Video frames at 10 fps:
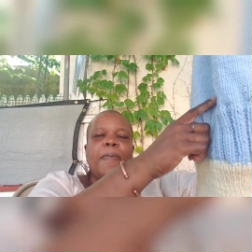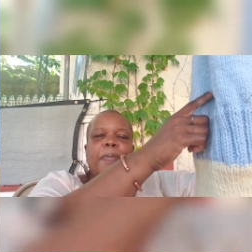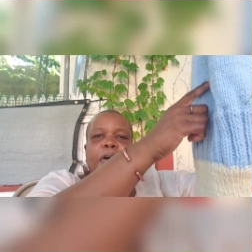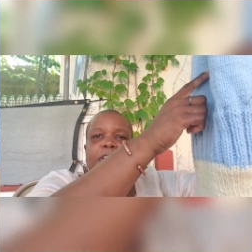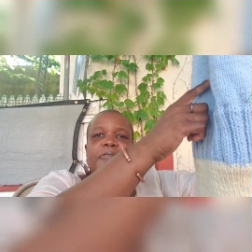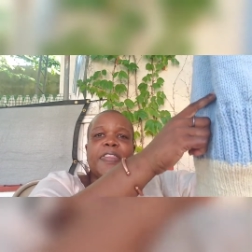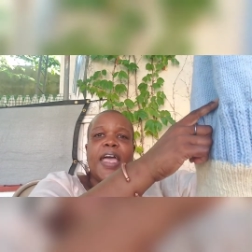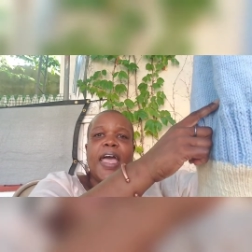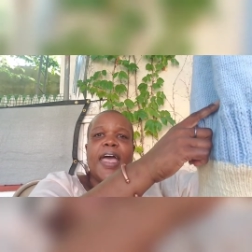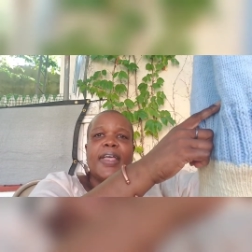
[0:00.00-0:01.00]
part of the
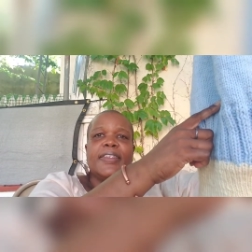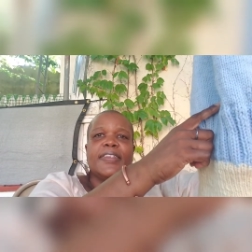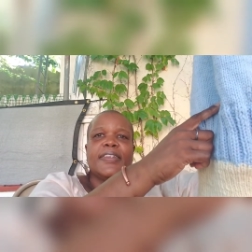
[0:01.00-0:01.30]
hat,